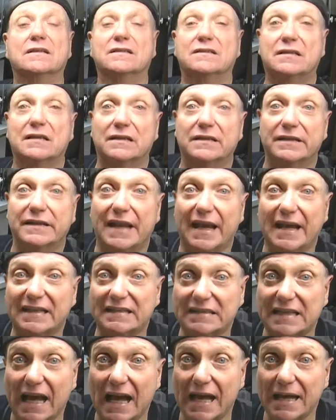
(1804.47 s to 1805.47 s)
Till the
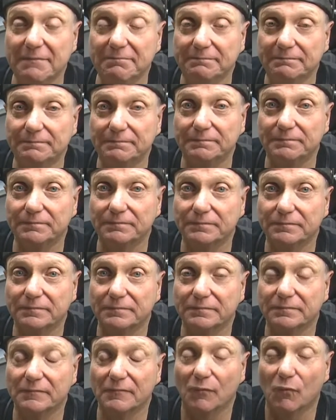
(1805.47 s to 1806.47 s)
next time,
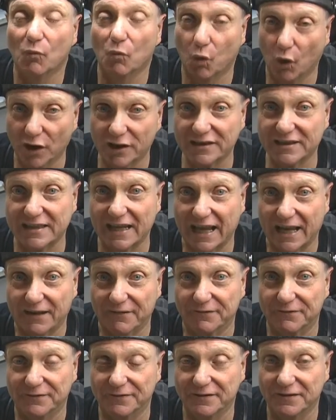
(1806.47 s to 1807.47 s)
work
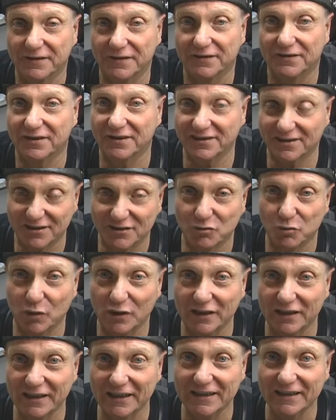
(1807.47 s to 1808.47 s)
safe. This is
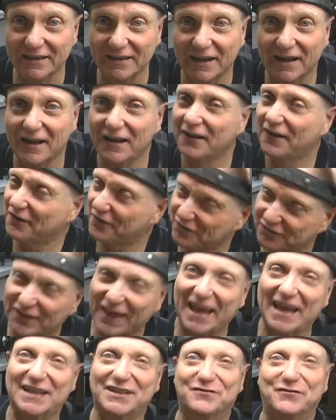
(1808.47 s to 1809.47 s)
Willie.
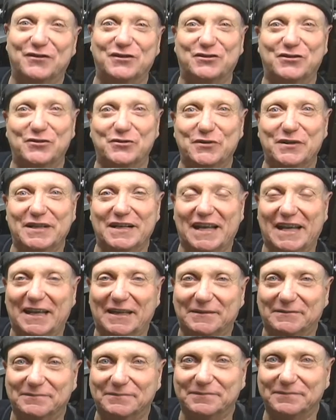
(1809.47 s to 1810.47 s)
Thanks for tuning
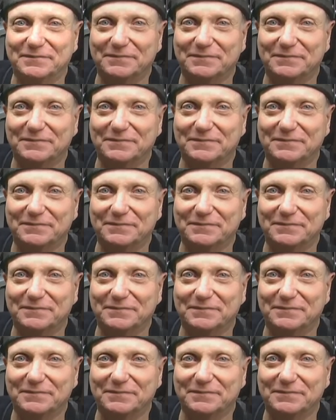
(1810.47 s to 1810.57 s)
in.